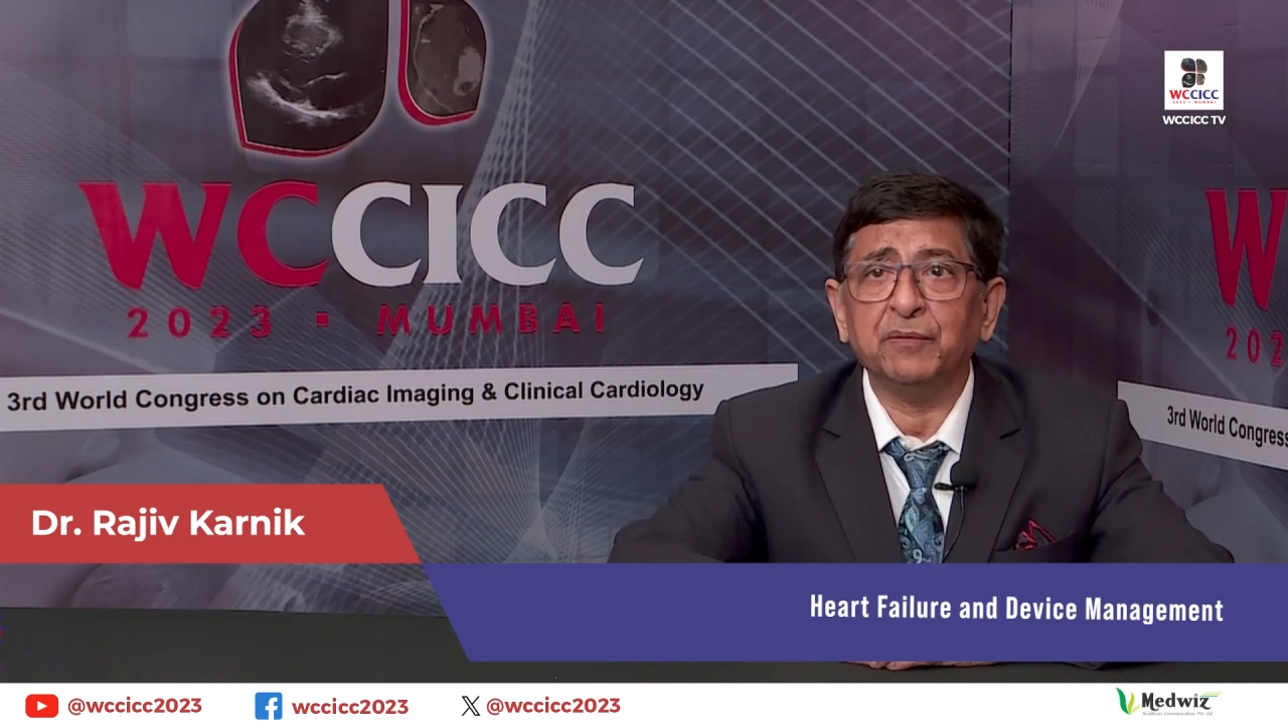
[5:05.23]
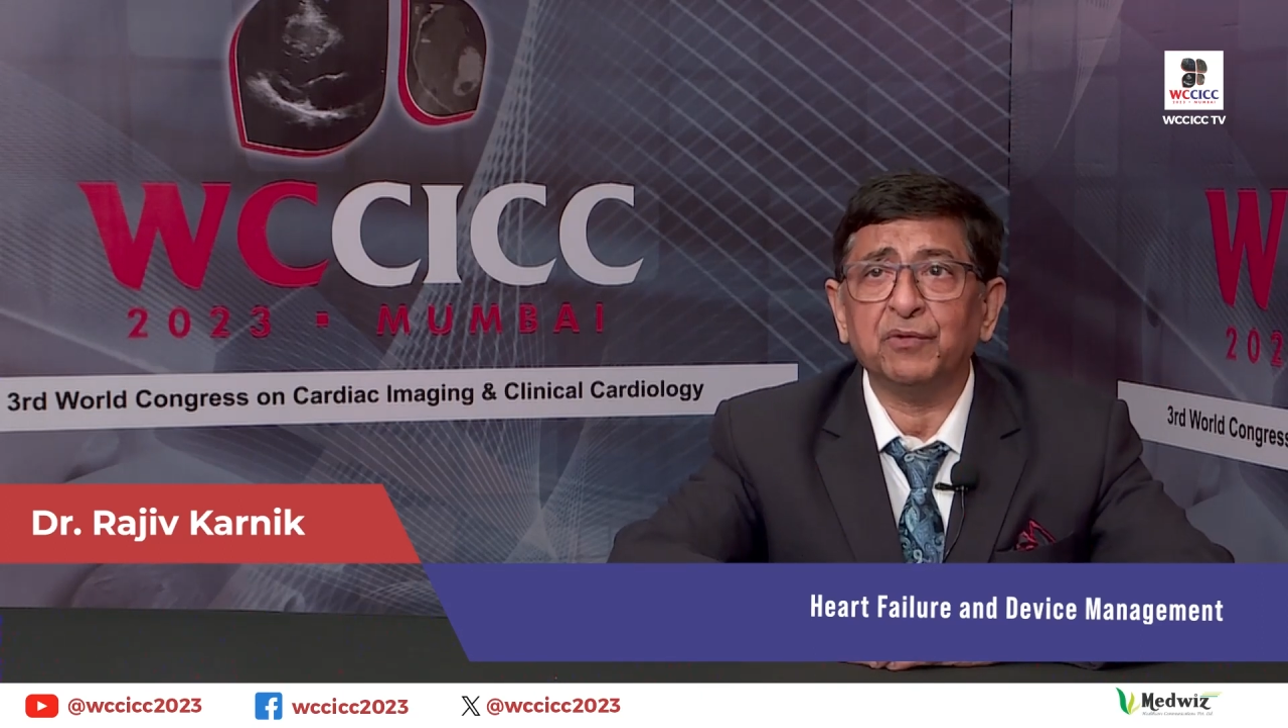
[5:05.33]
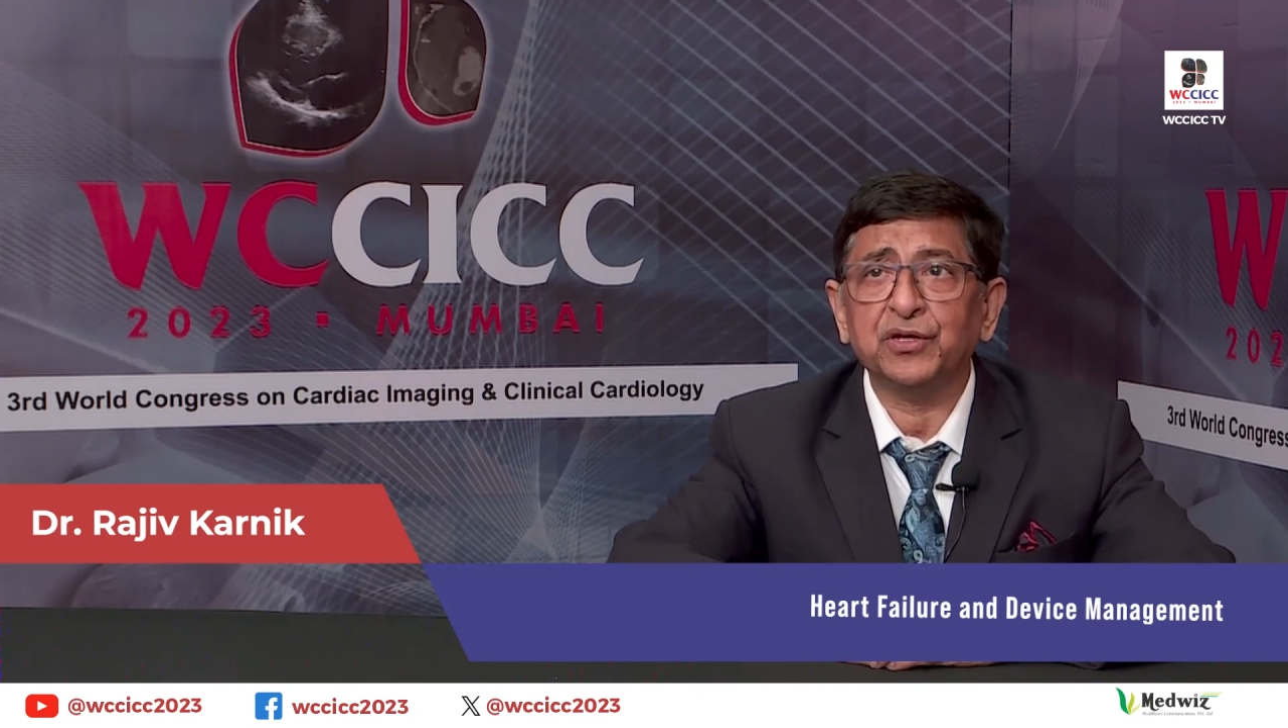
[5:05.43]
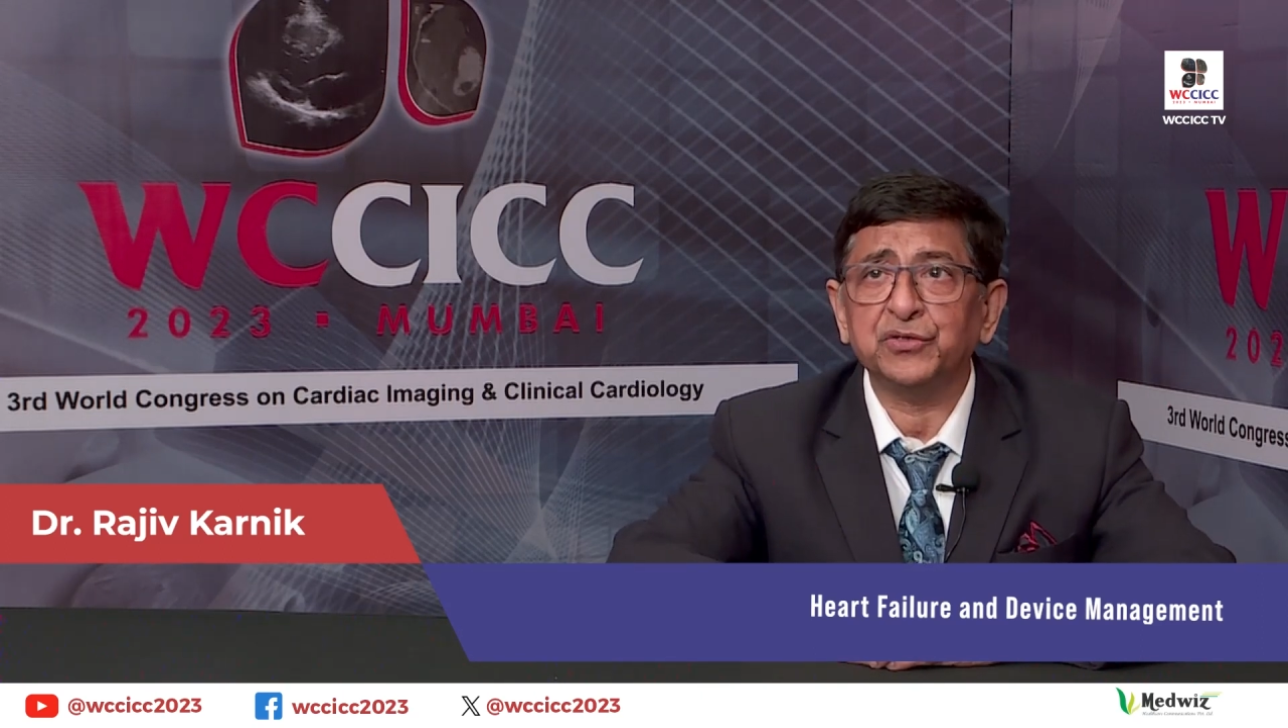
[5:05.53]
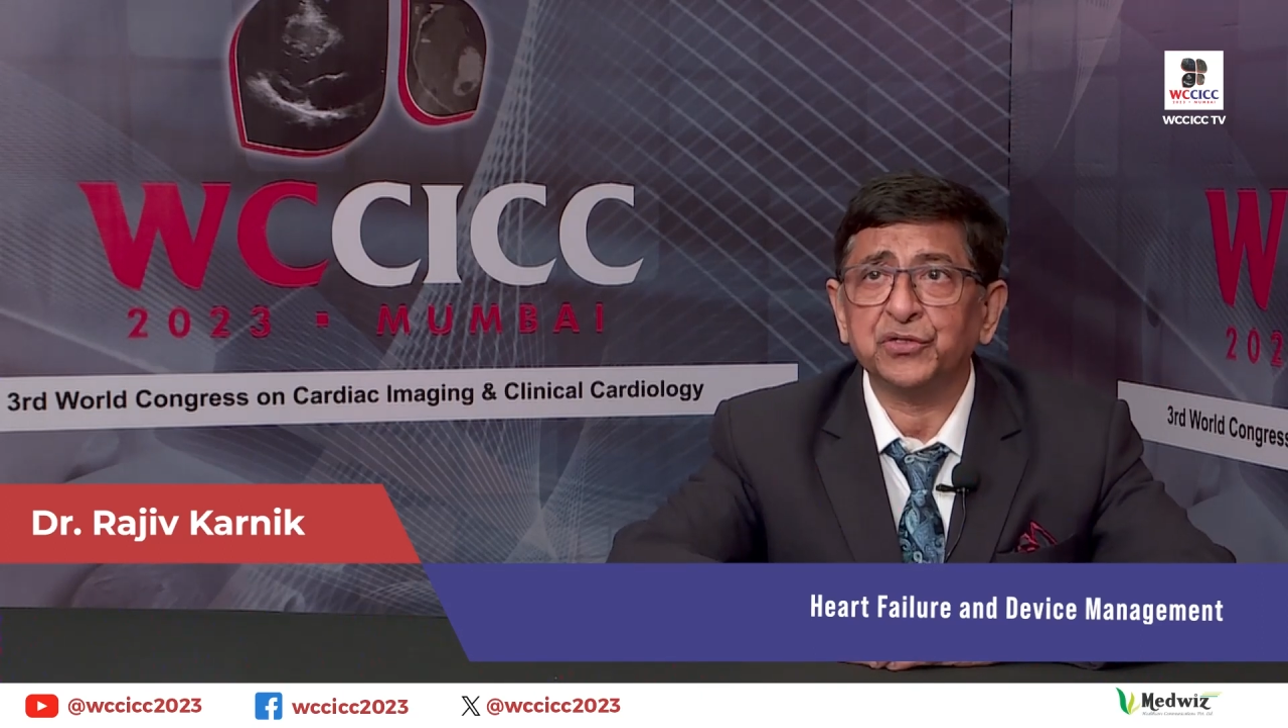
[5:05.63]

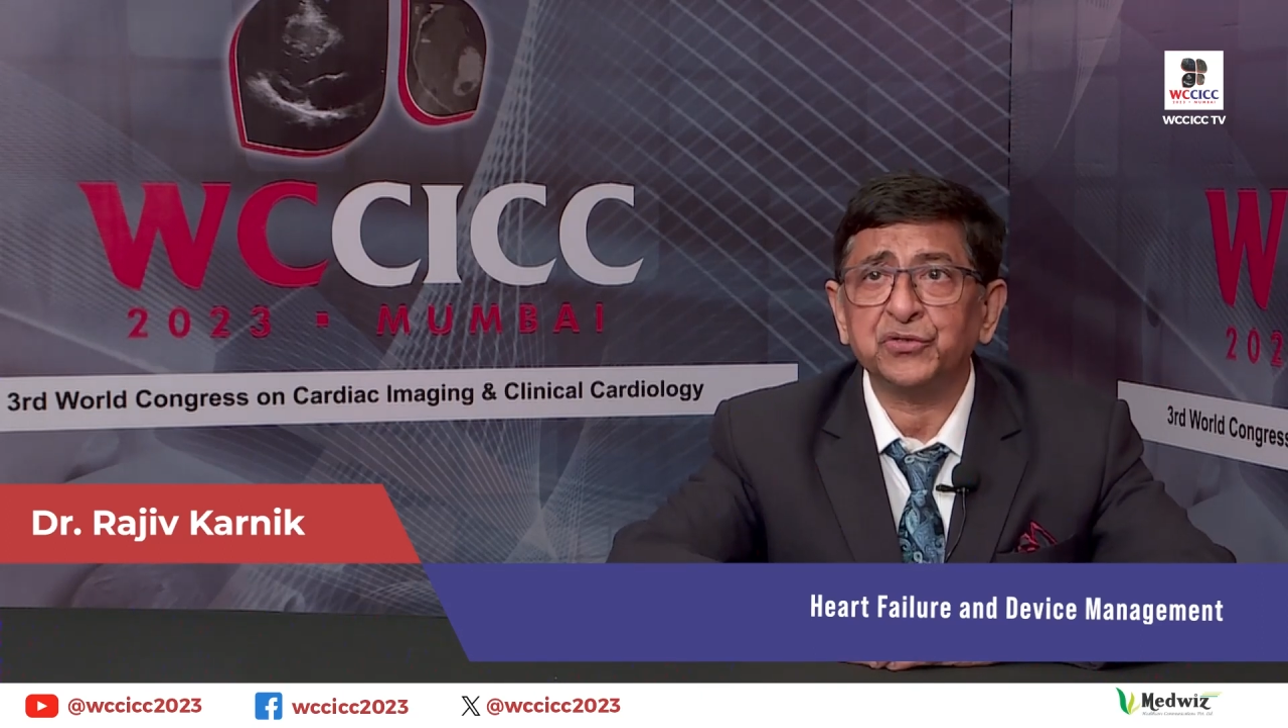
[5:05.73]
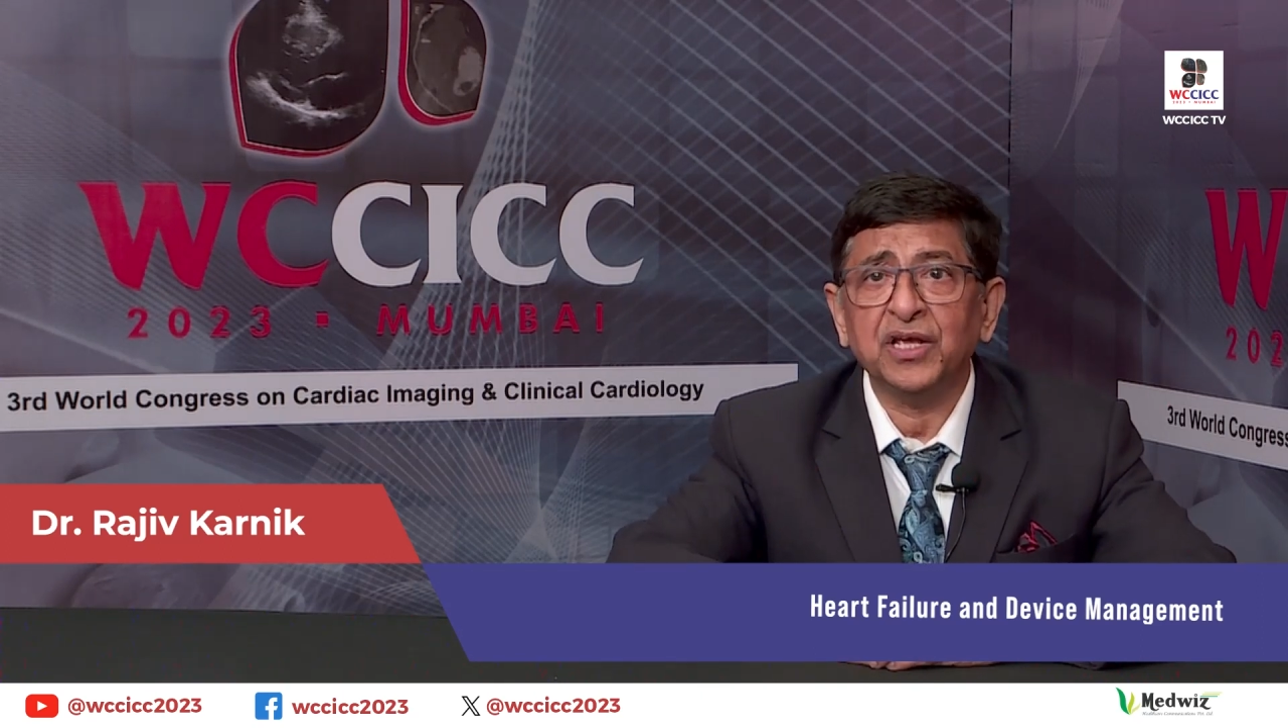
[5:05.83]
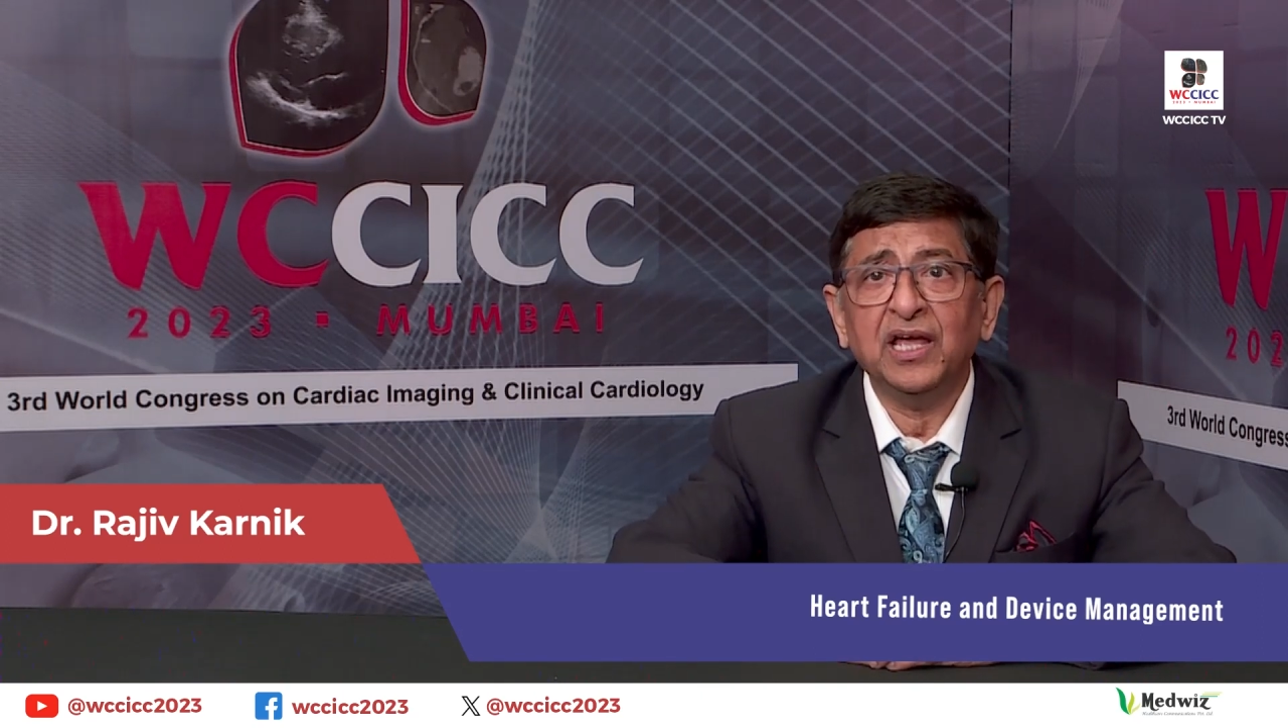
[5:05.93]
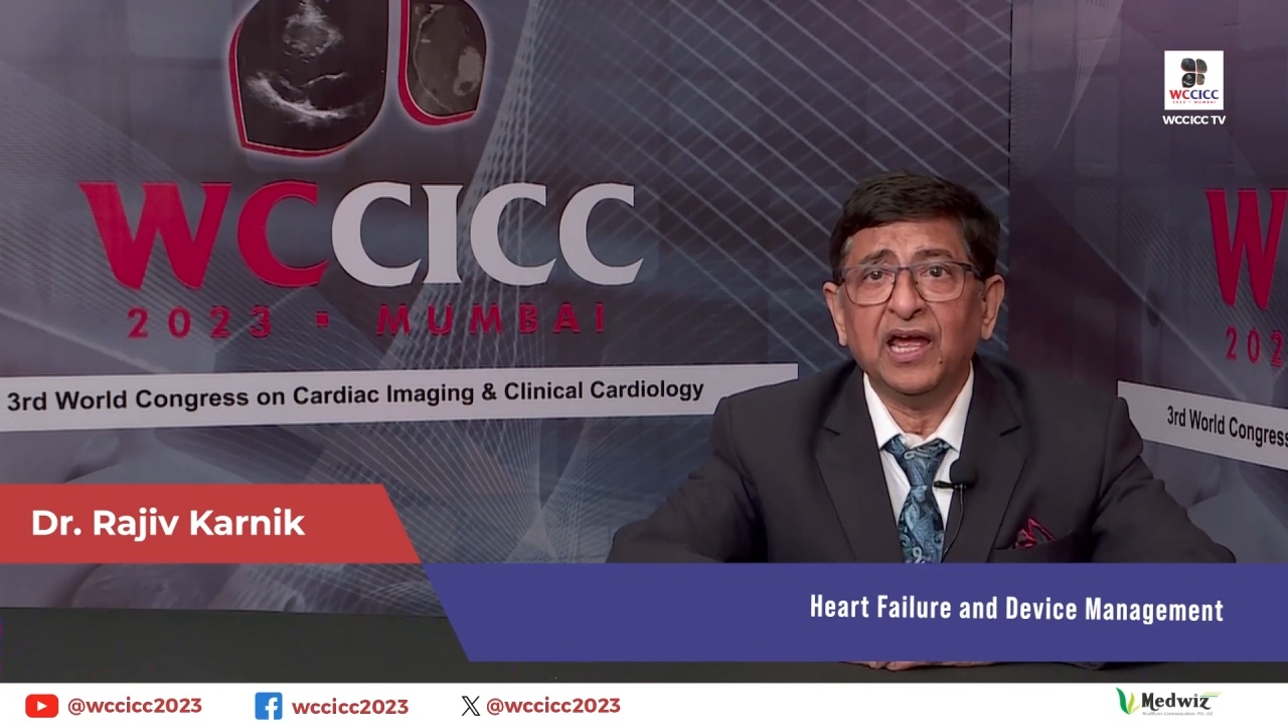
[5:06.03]
hemorrhages,